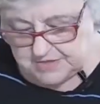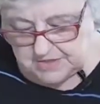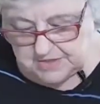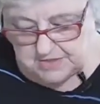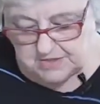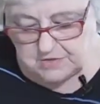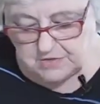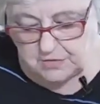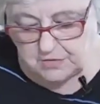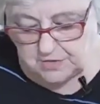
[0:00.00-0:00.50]

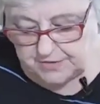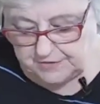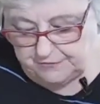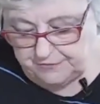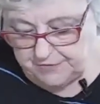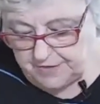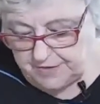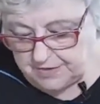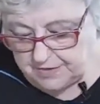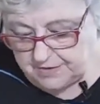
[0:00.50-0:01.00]

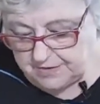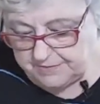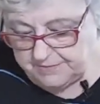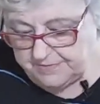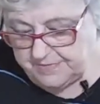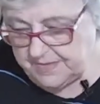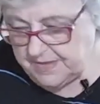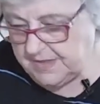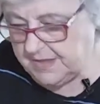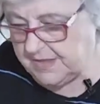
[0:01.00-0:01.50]
cauliflower.
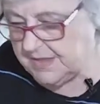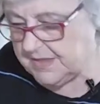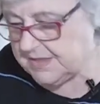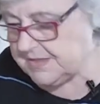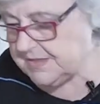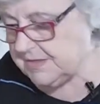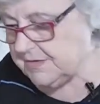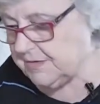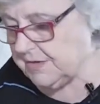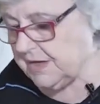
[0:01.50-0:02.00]

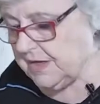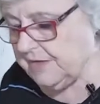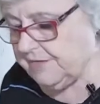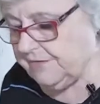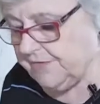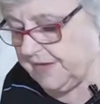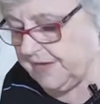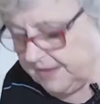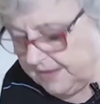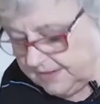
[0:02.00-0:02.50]
So I've
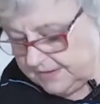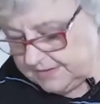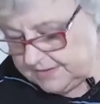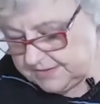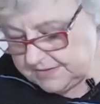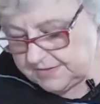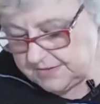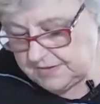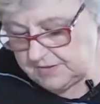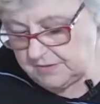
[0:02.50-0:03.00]
had
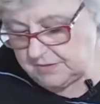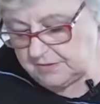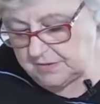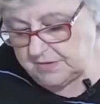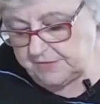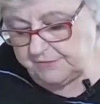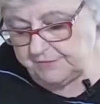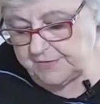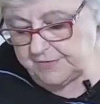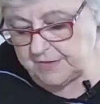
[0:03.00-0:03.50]
the
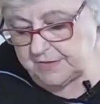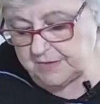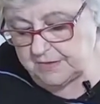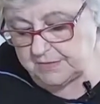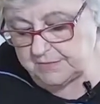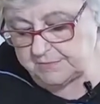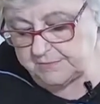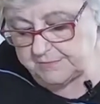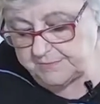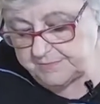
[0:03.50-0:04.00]
cauliflower.
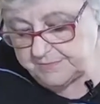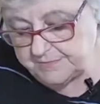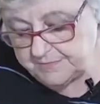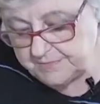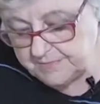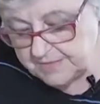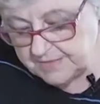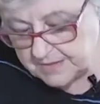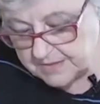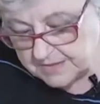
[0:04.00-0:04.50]

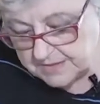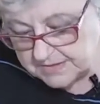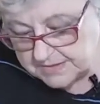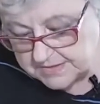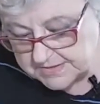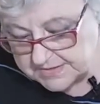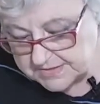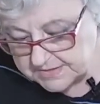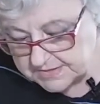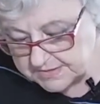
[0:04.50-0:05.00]
Let's
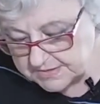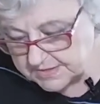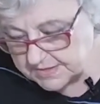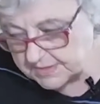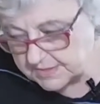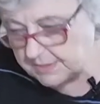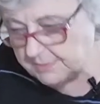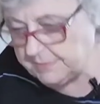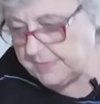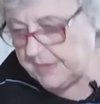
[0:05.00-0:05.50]
turn it
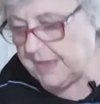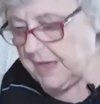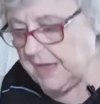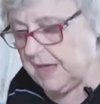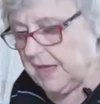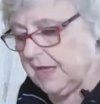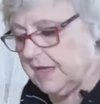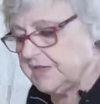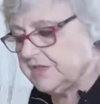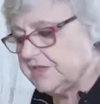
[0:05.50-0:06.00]
up.
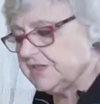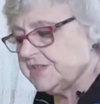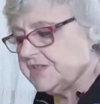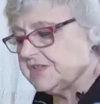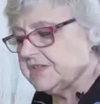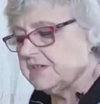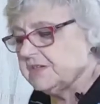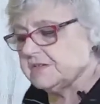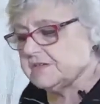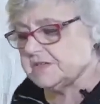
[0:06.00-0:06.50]
I just
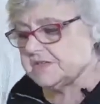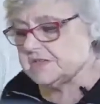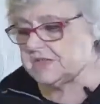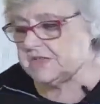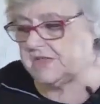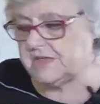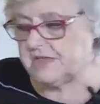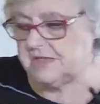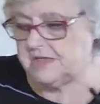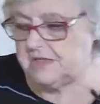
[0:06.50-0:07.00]
started to
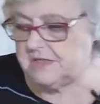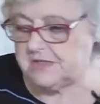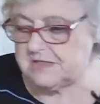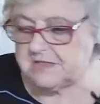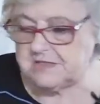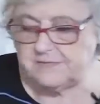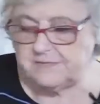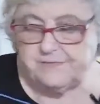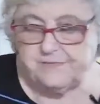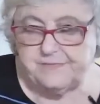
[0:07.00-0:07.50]
heat
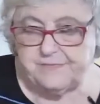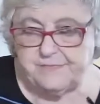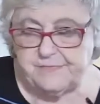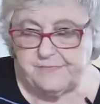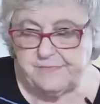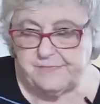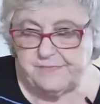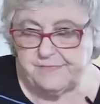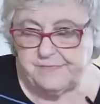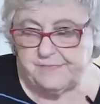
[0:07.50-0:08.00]

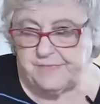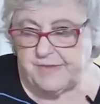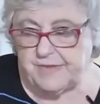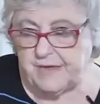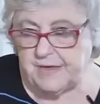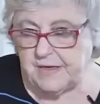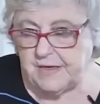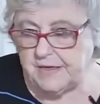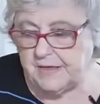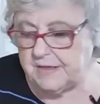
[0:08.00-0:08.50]
that a
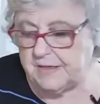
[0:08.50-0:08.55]
little